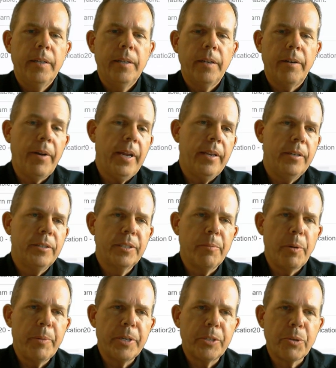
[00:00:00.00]
All right, here's the
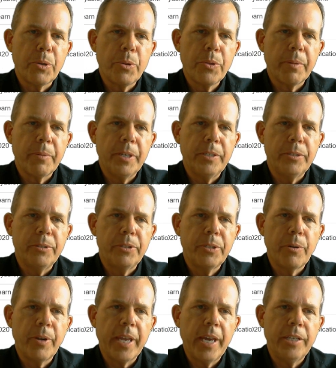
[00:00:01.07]
moment of truth. I'm going to do
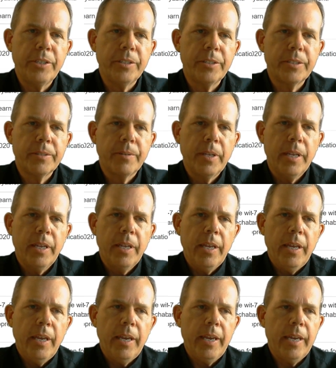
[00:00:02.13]
show gadgets.
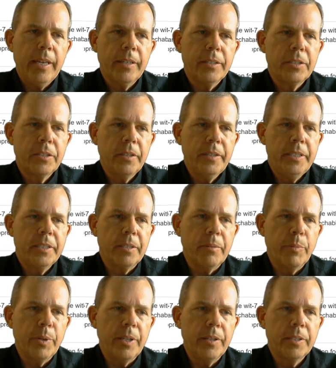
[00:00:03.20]
And let's delete
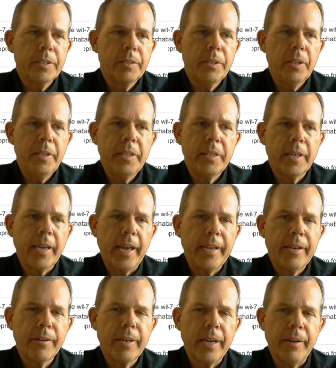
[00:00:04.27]
somebody. Let's delete the
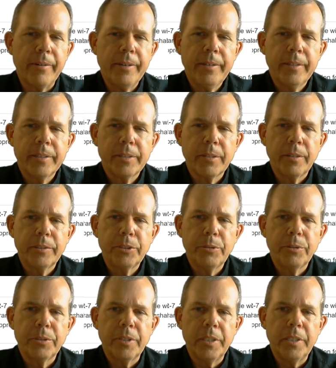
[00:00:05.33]
Geiger counter. So I'll
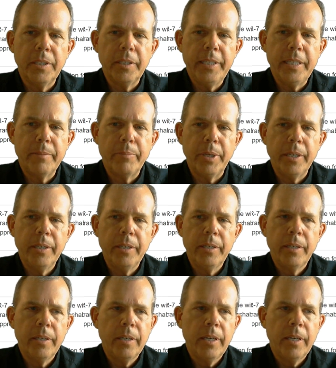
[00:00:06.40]
choose the delete button.